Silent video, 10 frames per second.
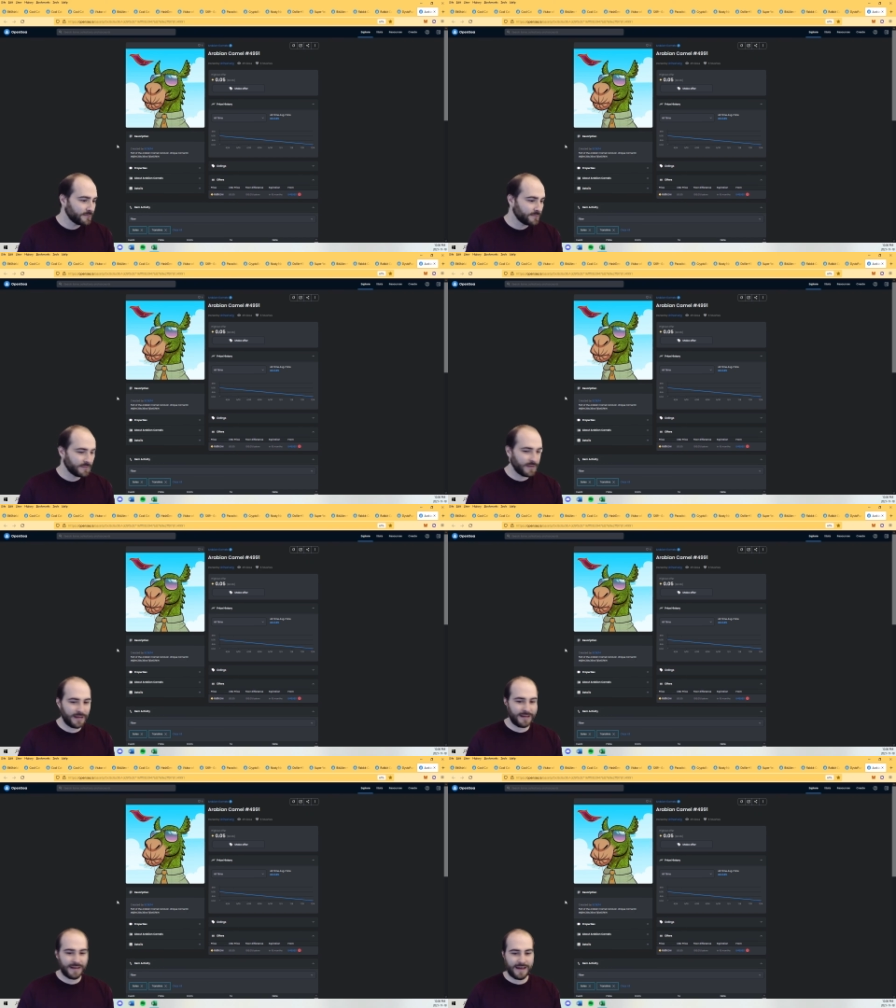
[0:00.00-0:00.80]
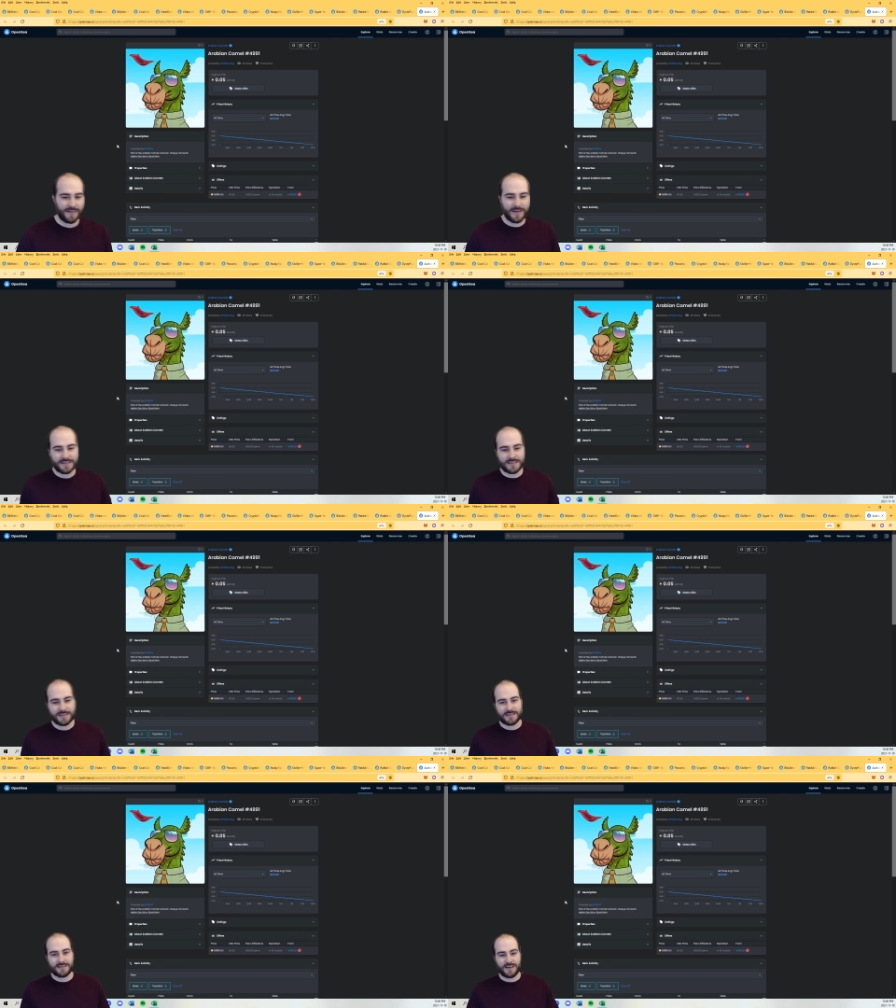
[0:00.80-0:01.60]
And yeah,
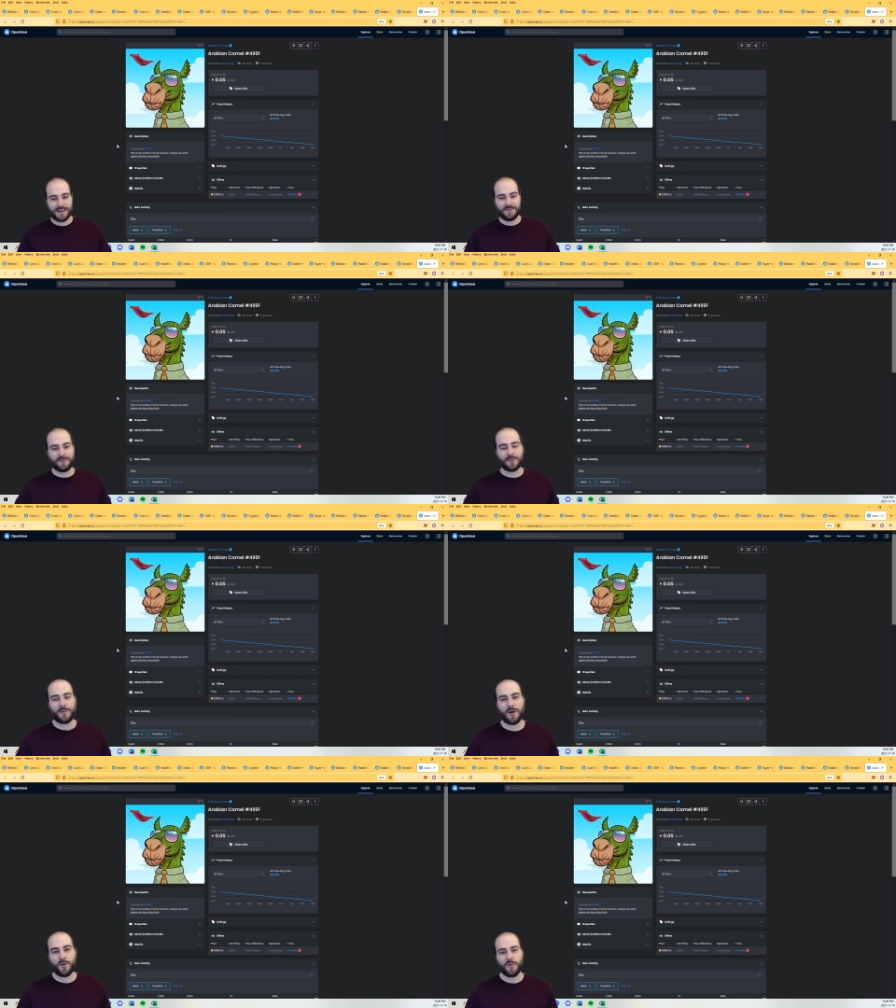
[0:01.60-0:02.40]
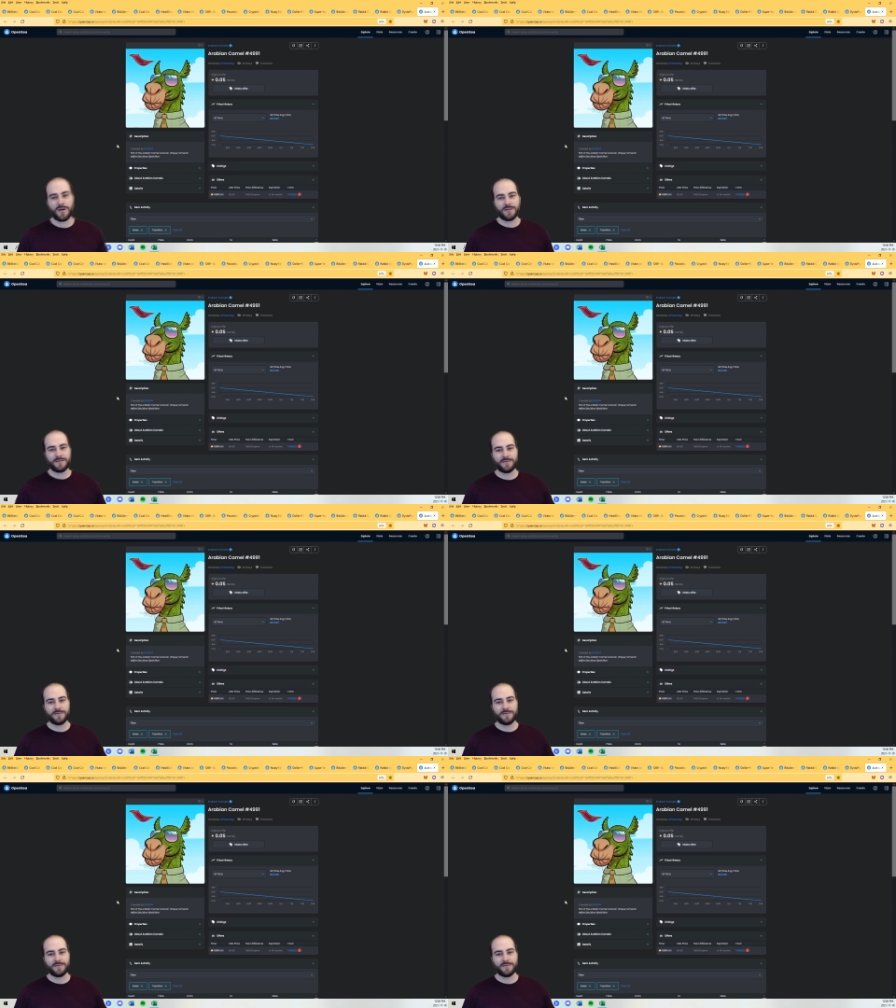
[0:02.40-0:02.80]
that's it for part one.